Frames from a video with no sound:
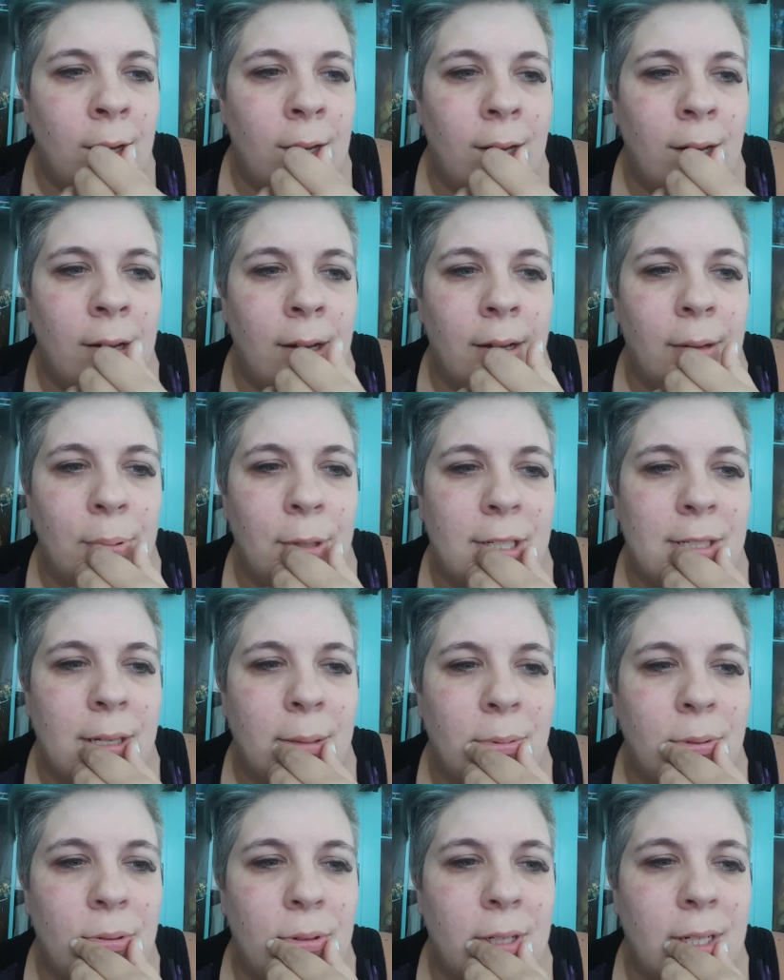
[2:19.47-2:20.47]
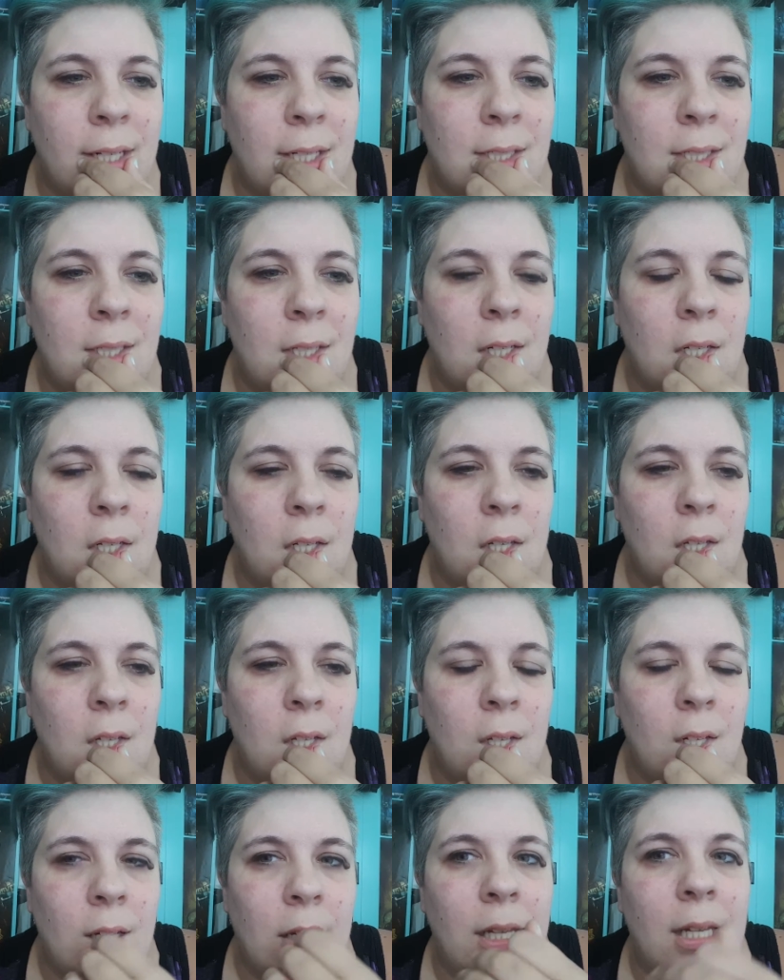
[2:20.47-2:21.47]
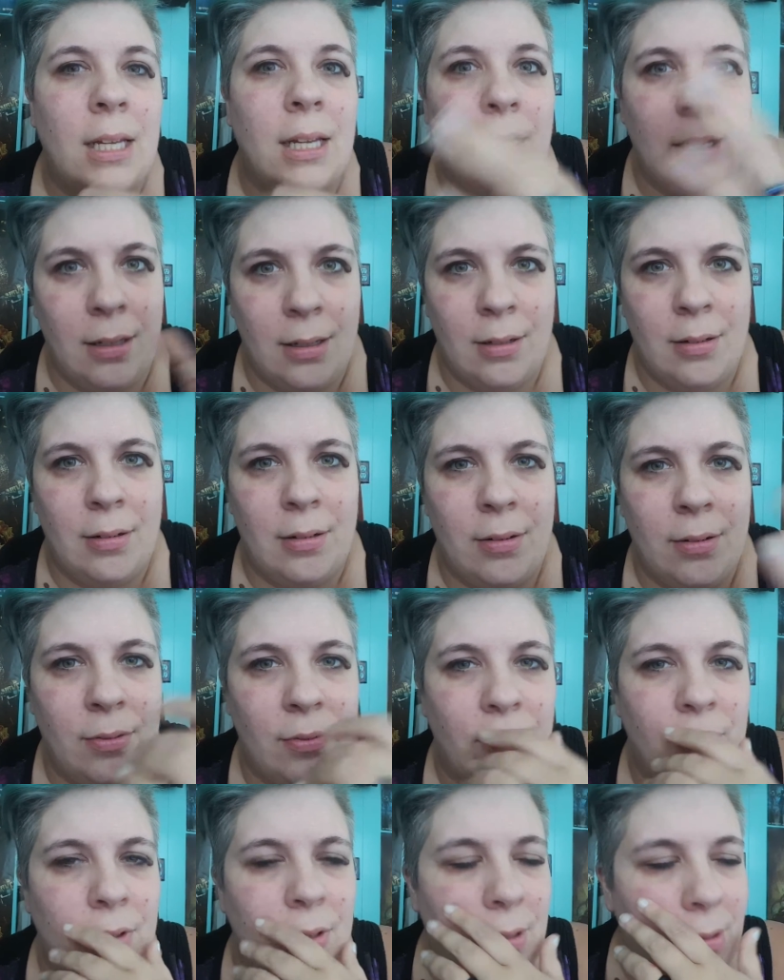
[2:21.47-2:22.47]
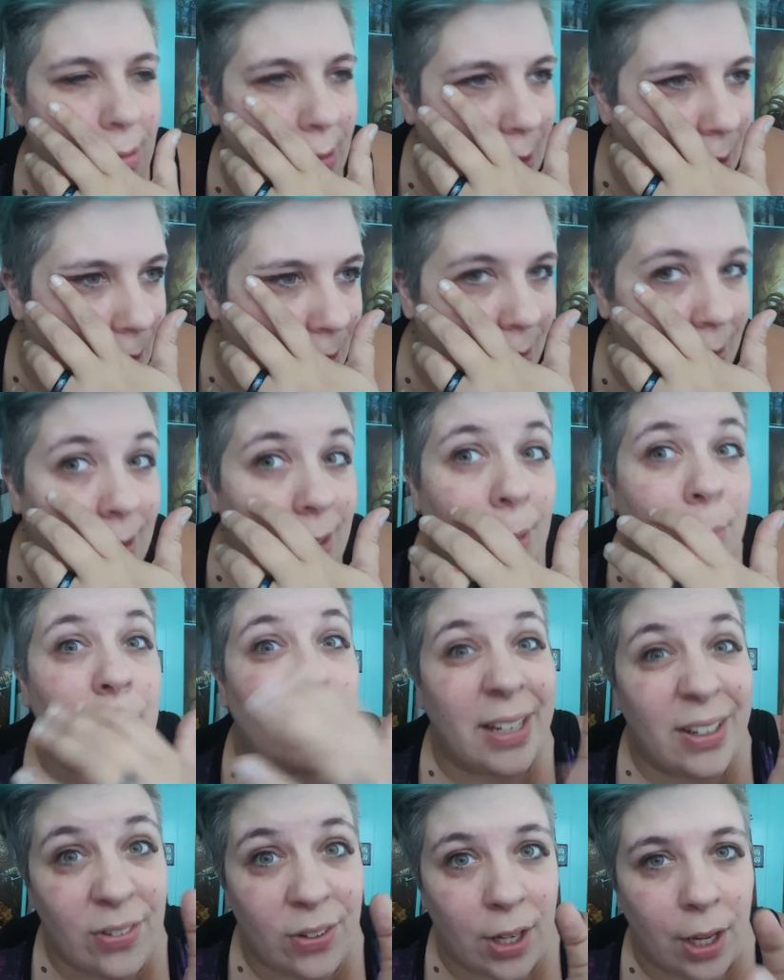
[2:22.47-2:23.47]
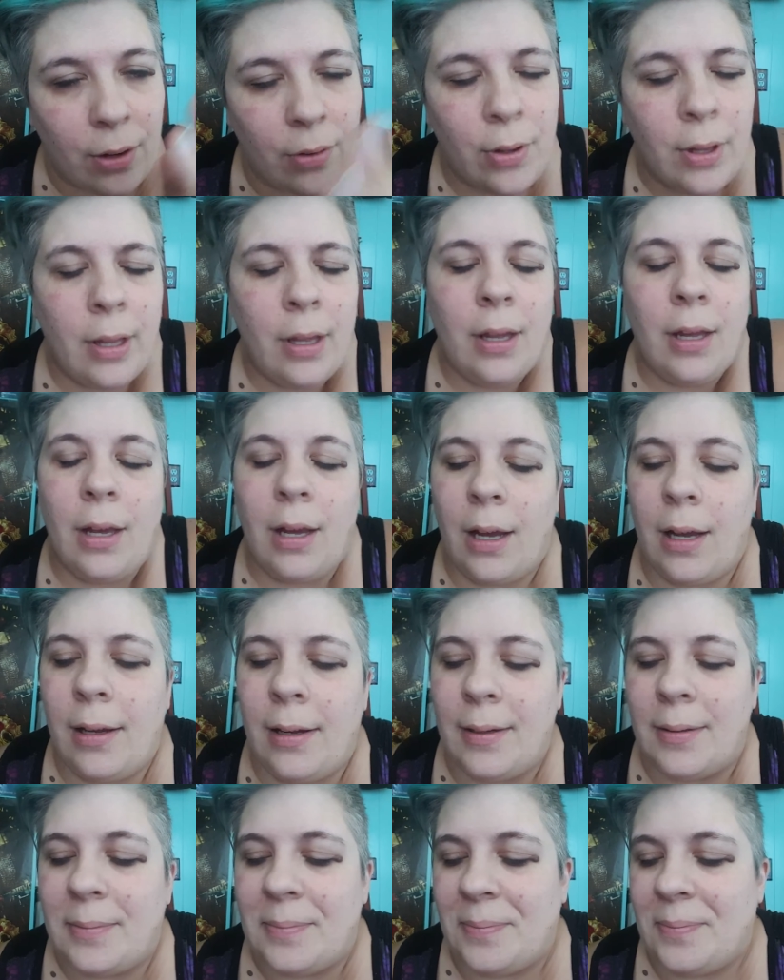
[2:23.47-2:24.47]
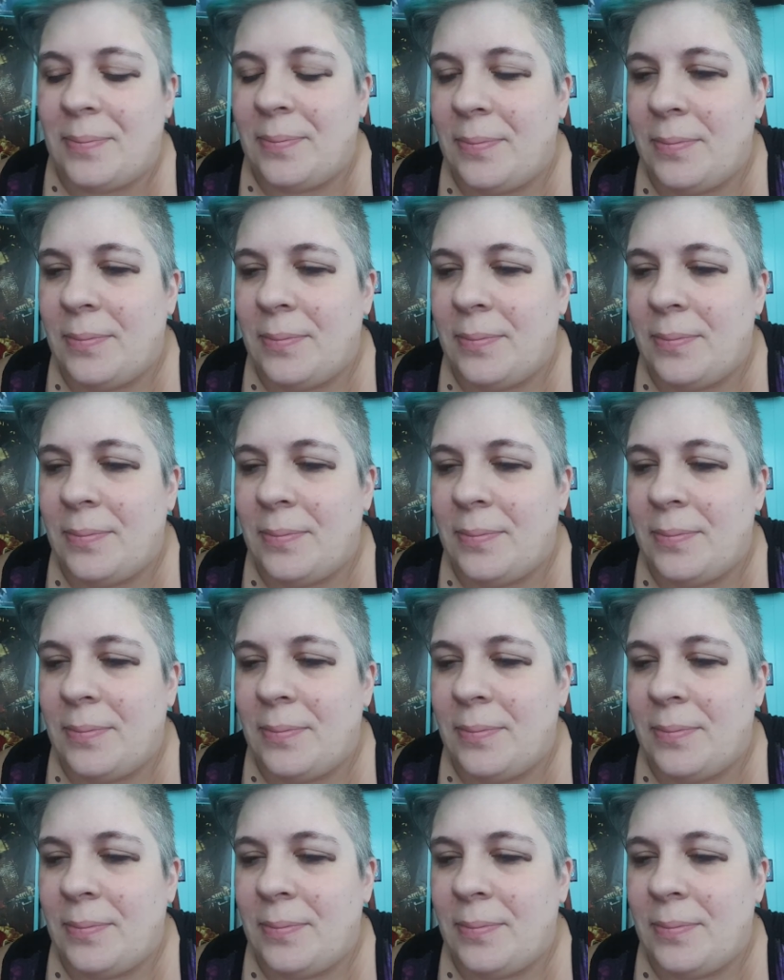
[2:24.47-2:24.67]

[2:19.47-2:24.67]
Past couple 3 days, a couple days ago, I